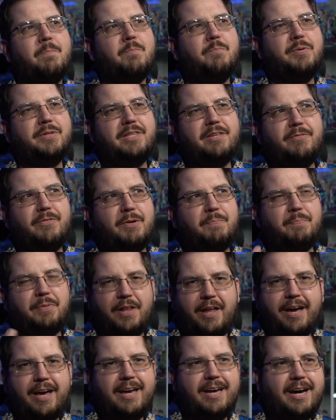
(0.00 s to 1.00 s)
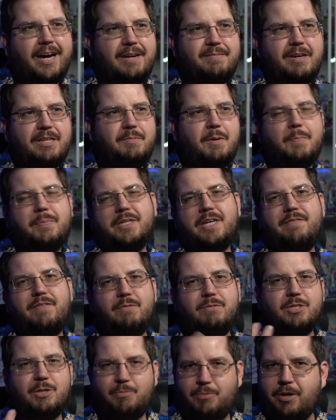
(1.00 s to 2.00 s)
But the reply kind of makes me believe it
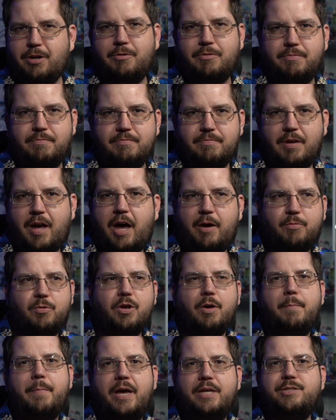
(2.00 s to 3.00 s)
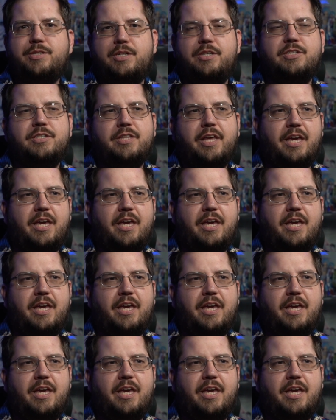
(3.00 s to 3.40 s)
was a real message,